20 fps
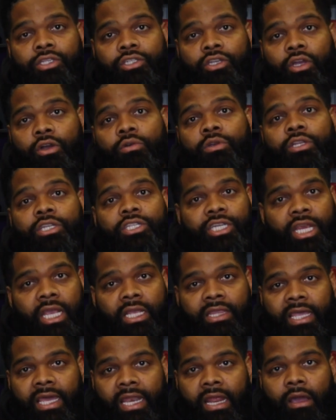So
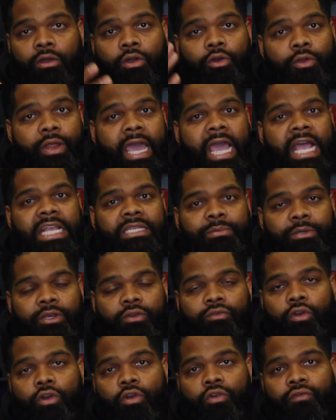check that out. Go to
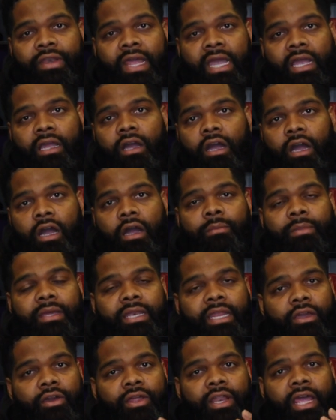
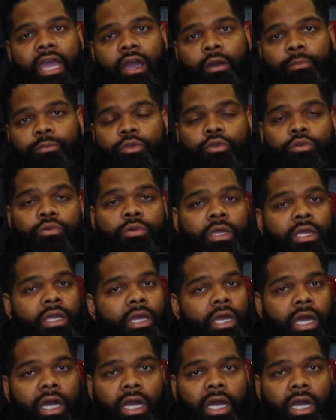aspengrove.com and they're going to help you.